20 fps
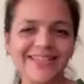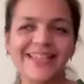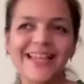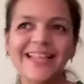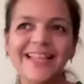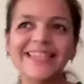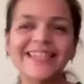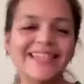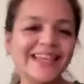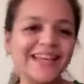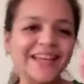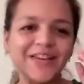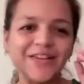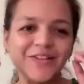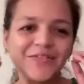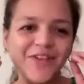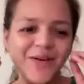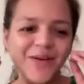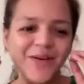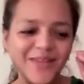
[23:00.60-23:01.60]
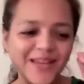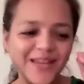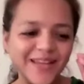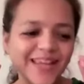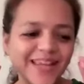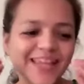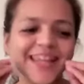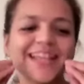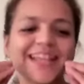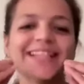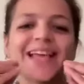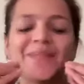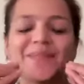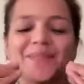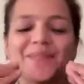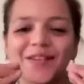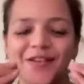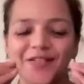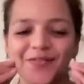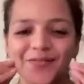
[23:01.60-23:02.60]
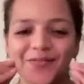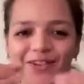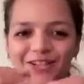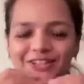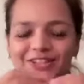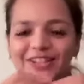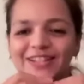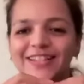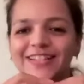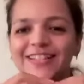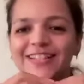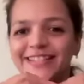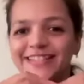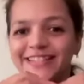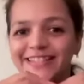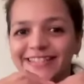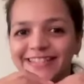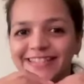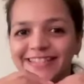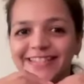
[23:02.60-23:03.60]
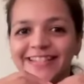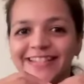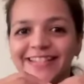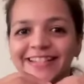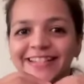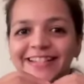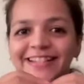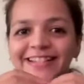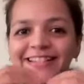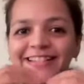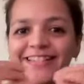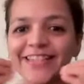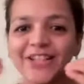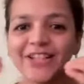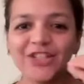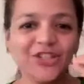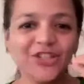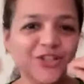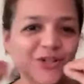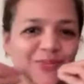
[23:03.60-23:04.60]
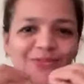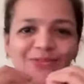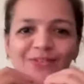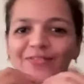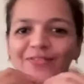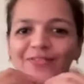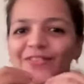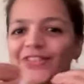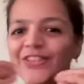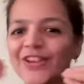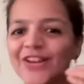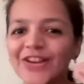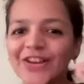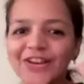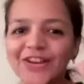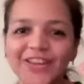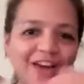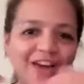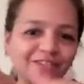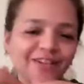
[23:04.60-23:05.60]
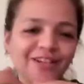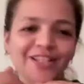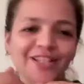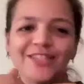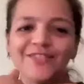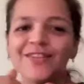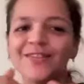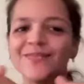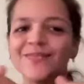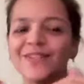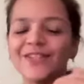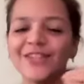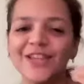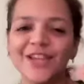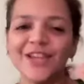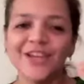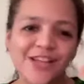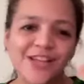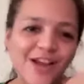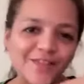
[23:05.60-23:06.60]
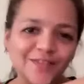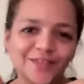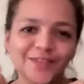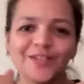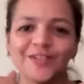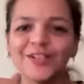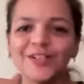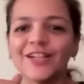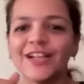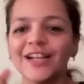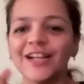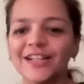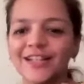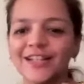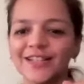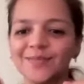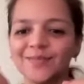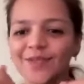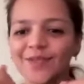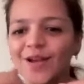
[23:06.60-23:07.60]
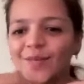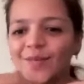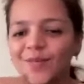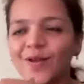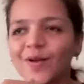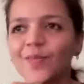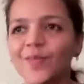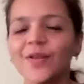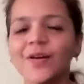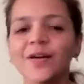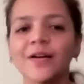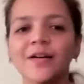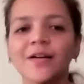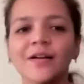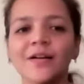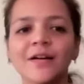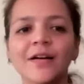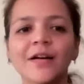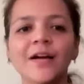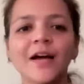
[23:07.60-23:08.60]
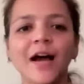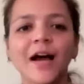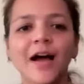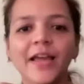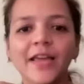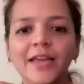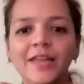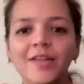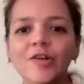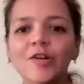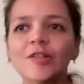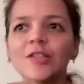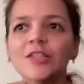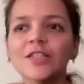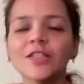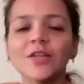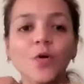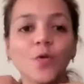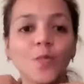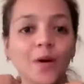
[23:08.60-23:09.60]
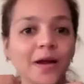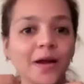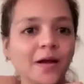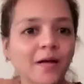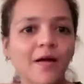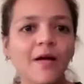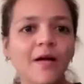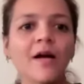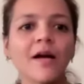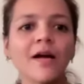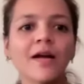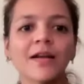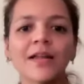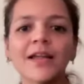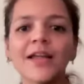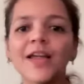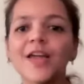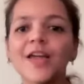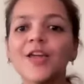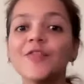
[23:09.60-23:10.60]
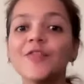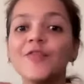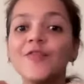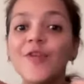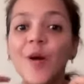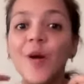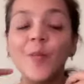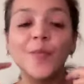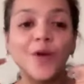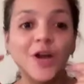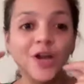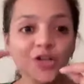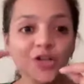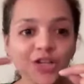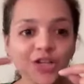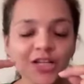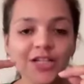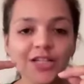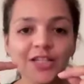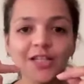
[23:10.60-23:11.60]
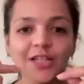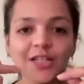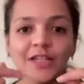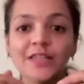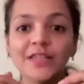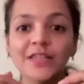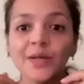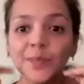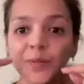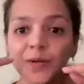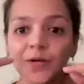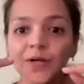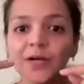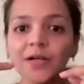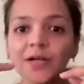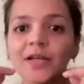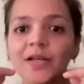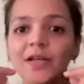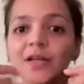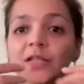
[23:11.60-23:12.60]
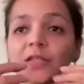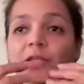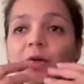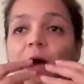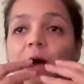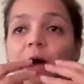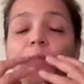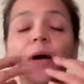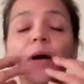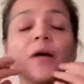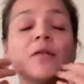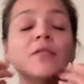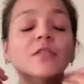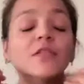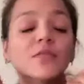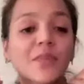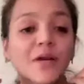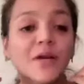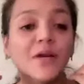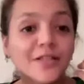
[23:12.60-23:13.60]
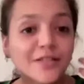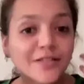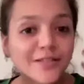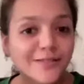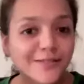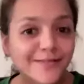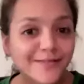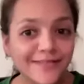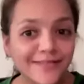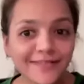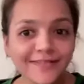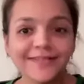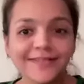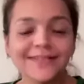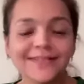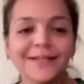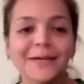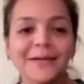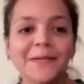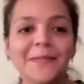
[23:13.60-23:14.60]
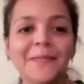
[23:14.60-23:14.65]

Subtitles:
So let's say if I'm taking an example of brushing teeth, the germs will be there, cavities will be there, you'll have to go to dentist, blah, blah, blah. I can also say, oh my God, if we are brushing teeth, the perk is our mouth smells so good.